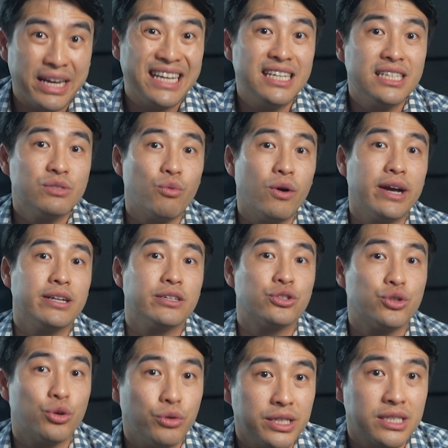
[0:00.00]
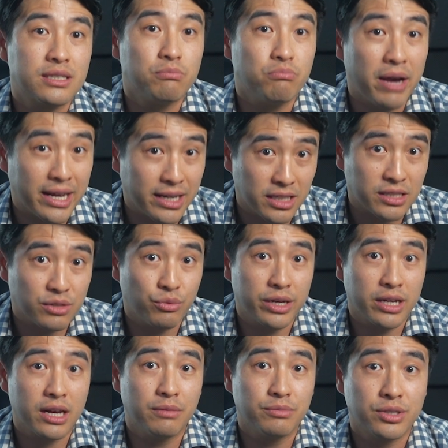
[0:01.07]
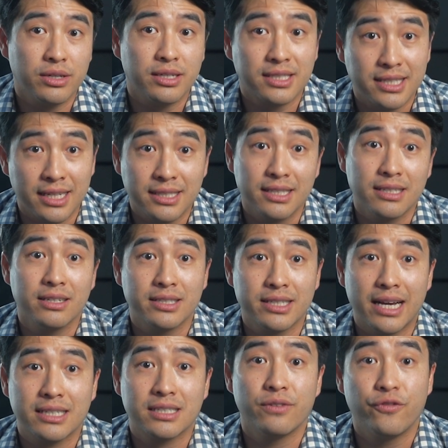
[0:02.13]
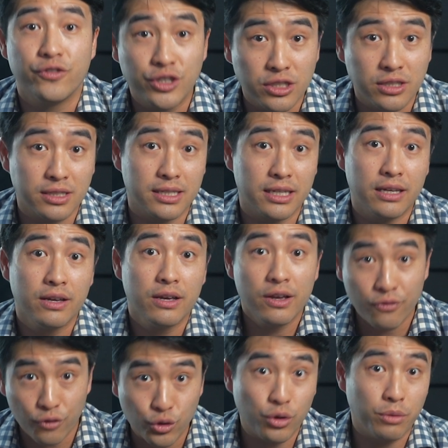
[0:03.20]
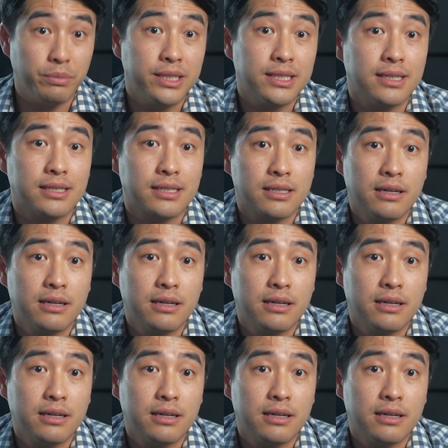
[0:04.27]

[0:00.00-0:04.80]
here's why the choice matters when it comes to assessing the tax efficiency for your business.